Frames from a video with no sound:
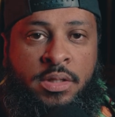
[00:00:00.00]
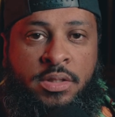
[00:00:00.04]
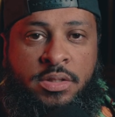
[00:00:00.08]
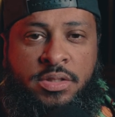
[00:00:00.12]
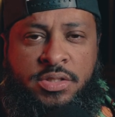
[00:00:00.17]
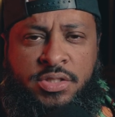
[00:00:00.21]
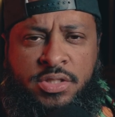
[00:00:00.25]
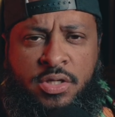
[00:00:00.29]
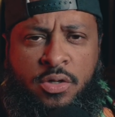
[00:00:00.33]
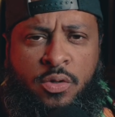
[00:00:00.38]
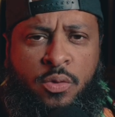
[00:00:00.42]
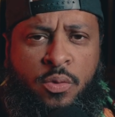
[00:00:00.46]

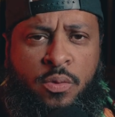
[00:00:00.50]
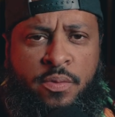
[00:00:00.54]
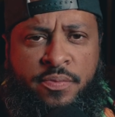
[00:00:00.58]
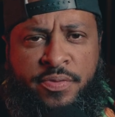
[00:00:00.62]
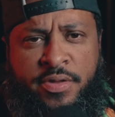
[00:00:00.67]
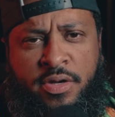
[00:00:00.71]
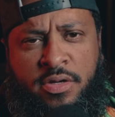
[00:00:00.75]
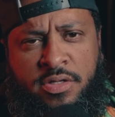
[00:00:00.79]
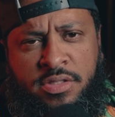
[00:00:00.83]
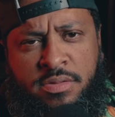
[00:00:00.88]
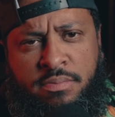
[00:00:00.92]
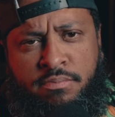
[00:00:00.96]
So
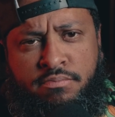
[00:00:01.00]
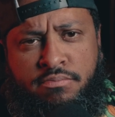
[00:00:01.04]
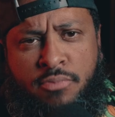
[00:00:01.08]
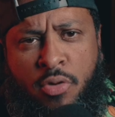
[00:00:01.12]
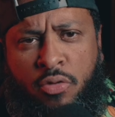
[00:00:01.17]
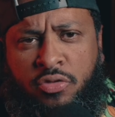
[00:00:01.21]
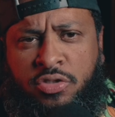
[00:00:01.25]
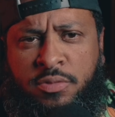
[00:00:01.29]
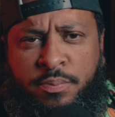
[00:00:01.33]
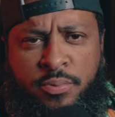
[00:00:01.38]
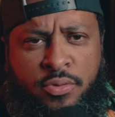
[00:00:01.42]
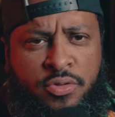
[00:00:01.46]
there's
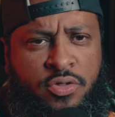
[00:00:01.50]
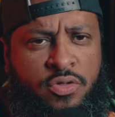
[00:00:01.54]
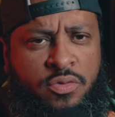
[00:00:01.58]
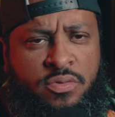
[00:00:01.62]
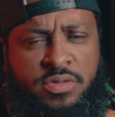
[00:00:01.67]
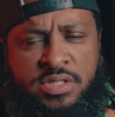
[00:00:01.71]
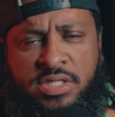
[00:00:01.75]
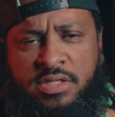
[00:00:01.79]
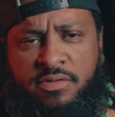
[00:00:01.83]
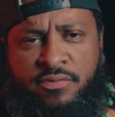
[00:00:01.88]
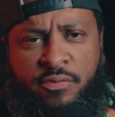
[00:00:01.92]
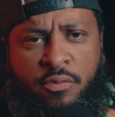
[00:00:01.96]
multiple
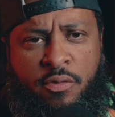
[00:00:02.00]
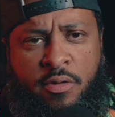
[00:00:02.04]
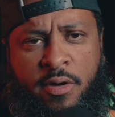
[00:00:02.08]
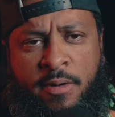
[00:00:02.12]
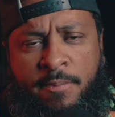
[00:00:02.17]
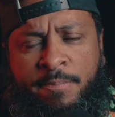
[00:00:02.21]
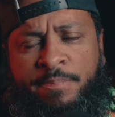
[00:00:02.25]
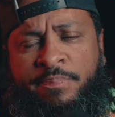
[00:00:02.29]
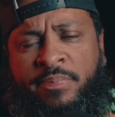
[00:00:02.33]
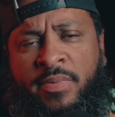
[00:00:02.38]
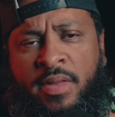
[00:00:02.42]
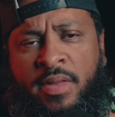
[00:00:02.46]
uses for it.